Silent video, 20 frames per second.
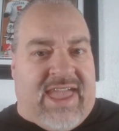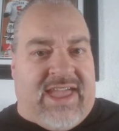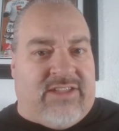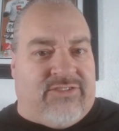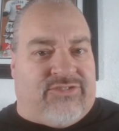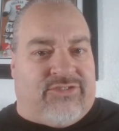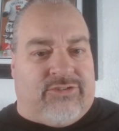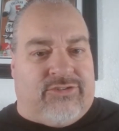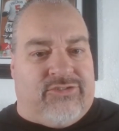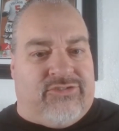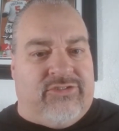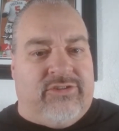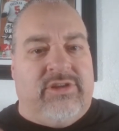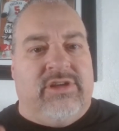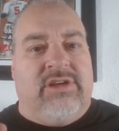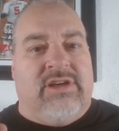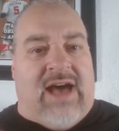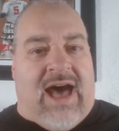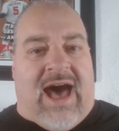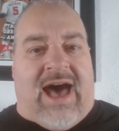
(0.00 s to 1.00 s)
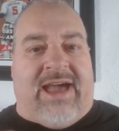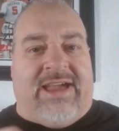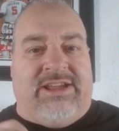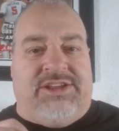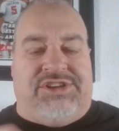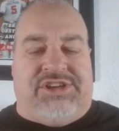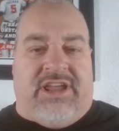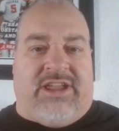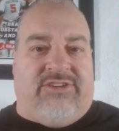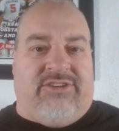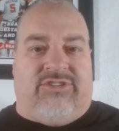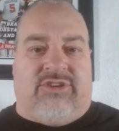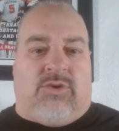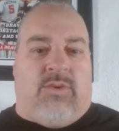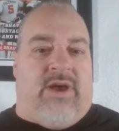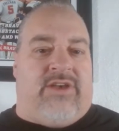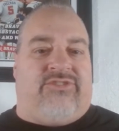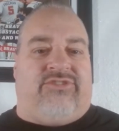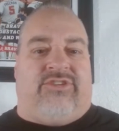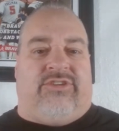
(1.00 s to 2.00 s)
answers, I change the
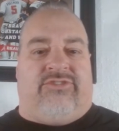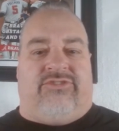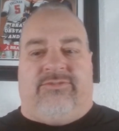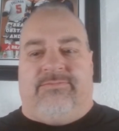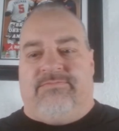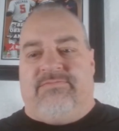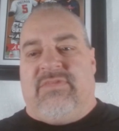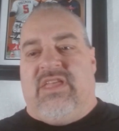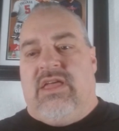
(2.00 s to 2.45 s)
questions.